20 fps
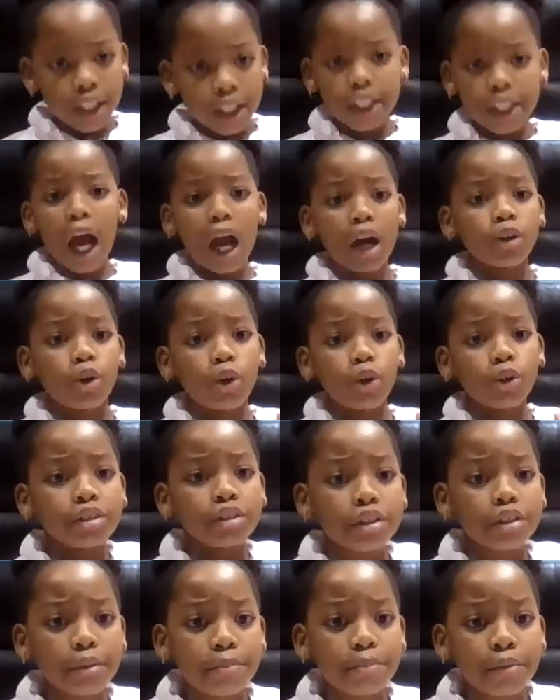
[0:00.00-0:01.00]
go
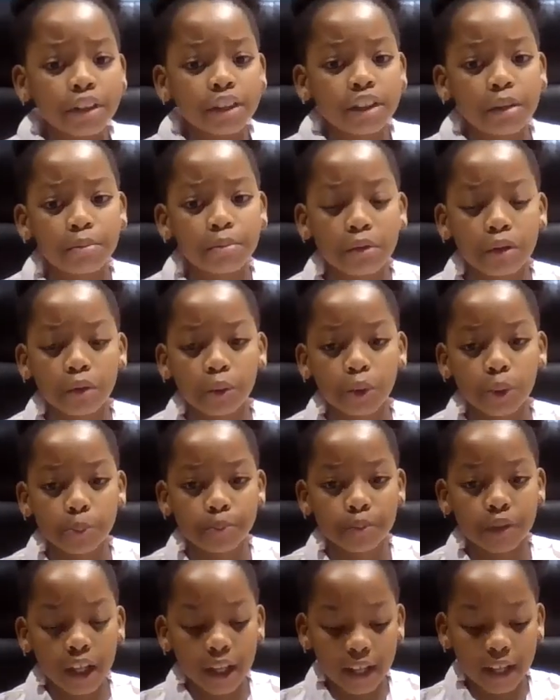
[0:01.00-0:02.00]
to the principal
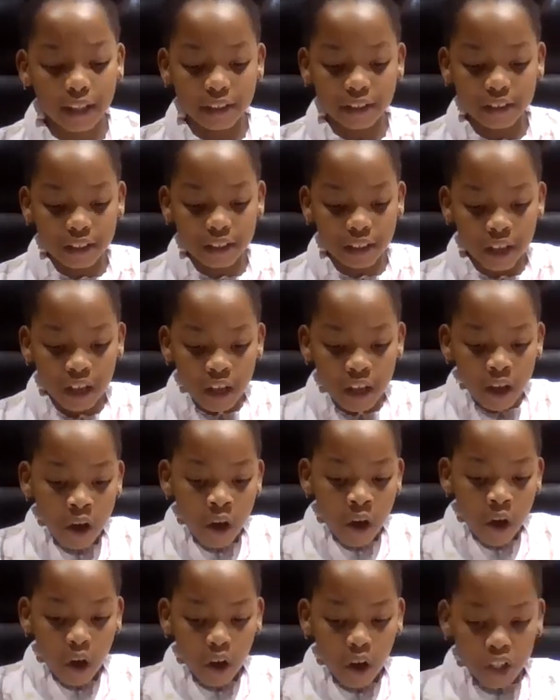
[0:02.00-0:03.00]
and
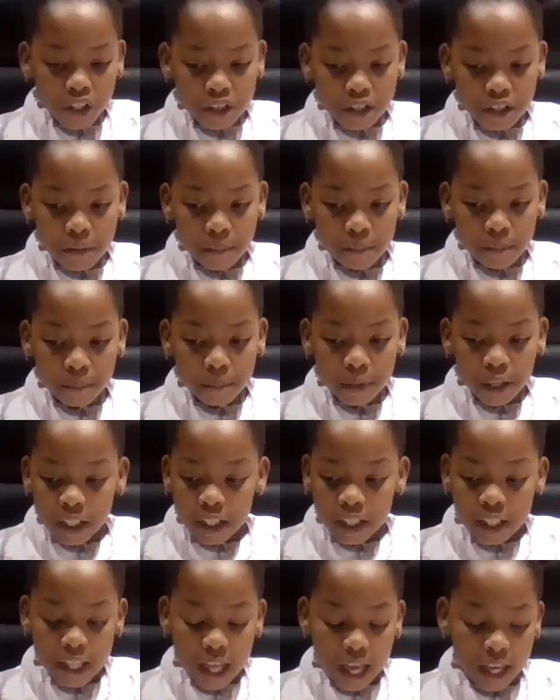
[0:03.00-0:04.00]
ask them,
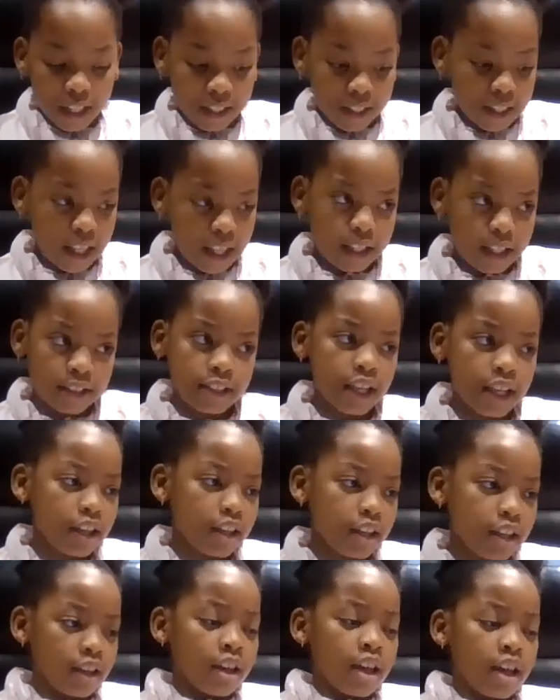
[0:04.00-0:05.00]
like
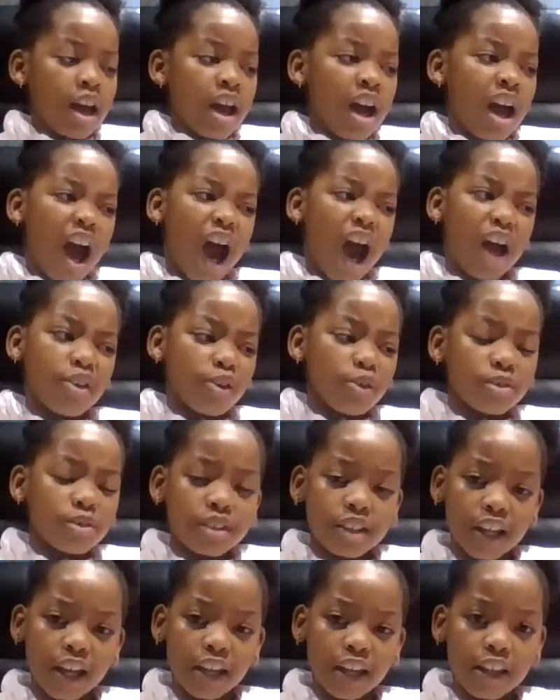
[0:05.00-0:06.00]
saying, I
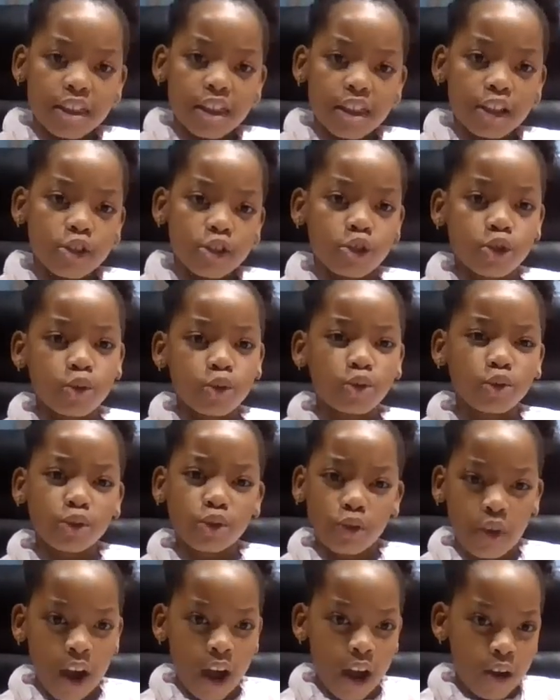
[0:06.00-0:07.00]
don't think the school
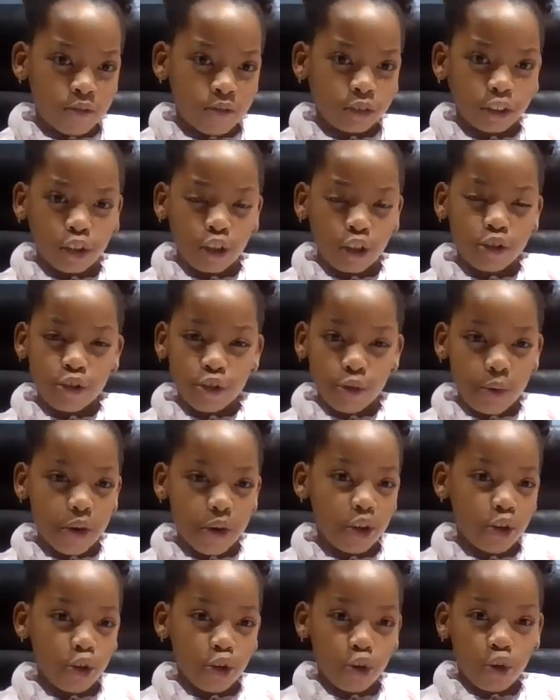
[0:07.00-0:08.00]
grounds are
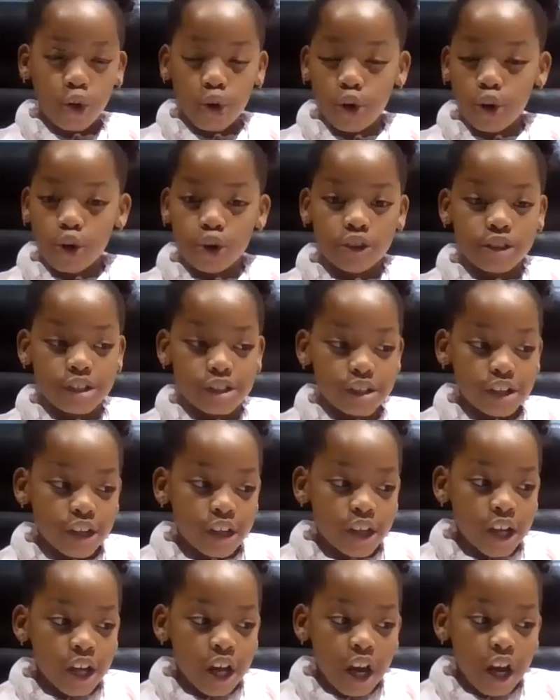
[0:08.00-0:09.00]
doing good,
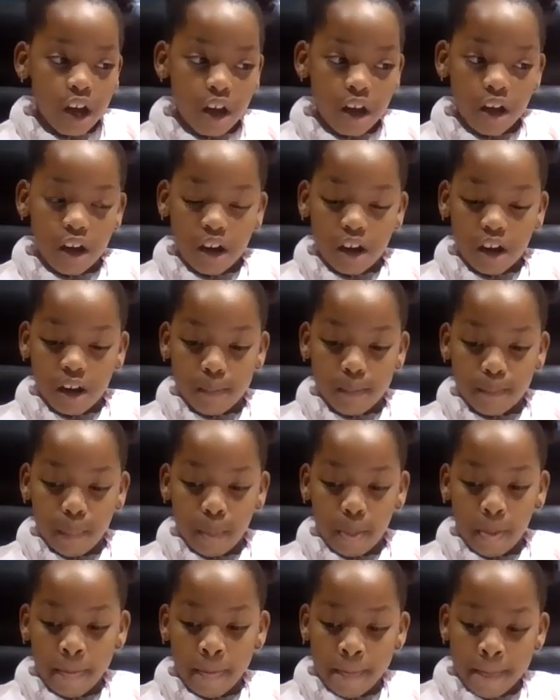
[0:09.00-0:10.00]

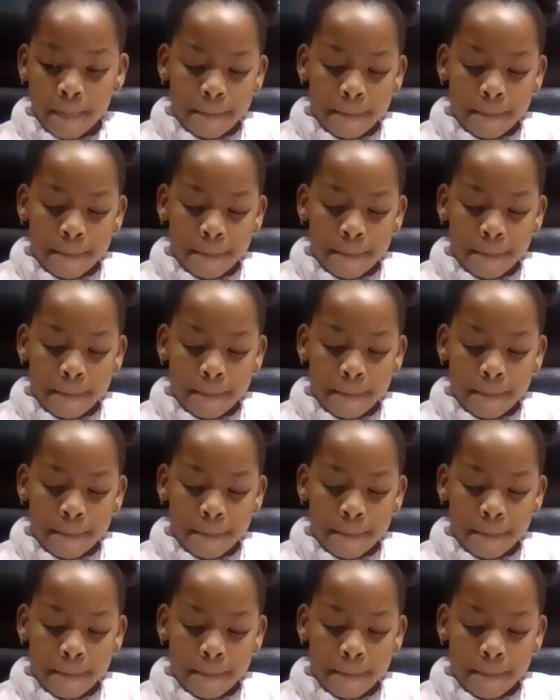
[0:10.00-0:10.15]
and